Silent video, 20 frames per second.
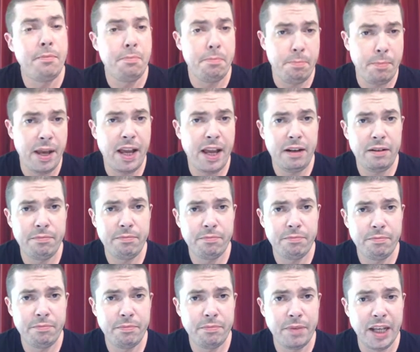Men
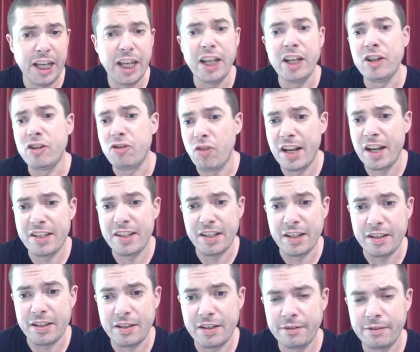in
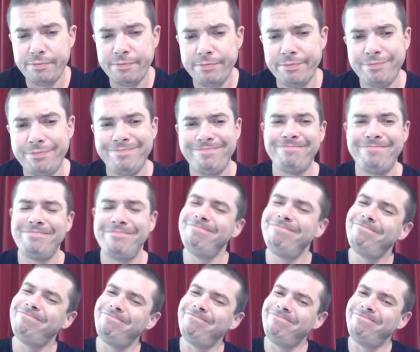dresses. This